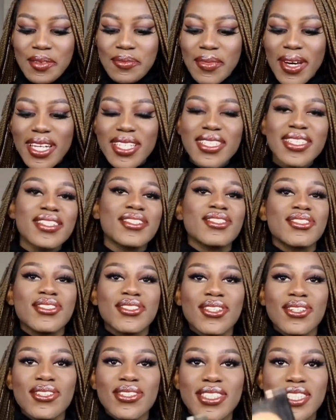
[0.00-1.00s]
Mine is
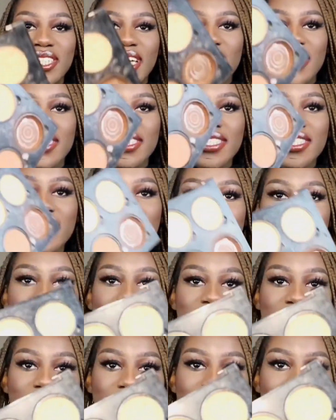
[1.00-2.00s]
so
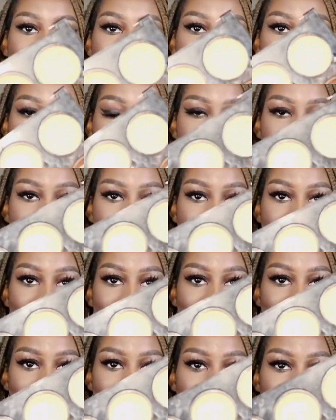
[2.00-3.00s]
dusted. Like, this is the
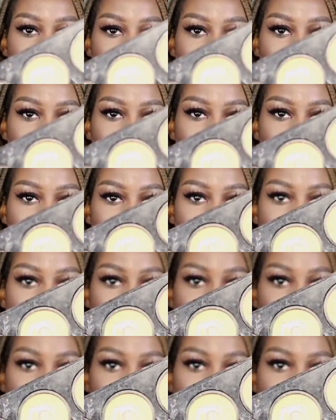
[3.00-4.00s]
one that I have.
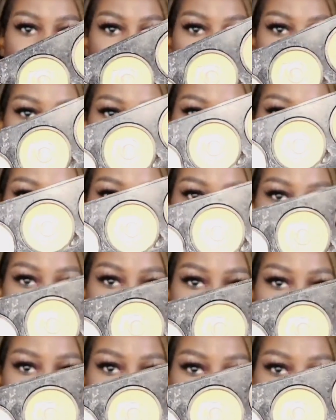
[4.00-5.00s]
I've
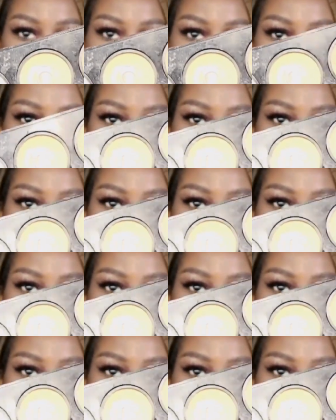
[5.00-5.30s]
had this for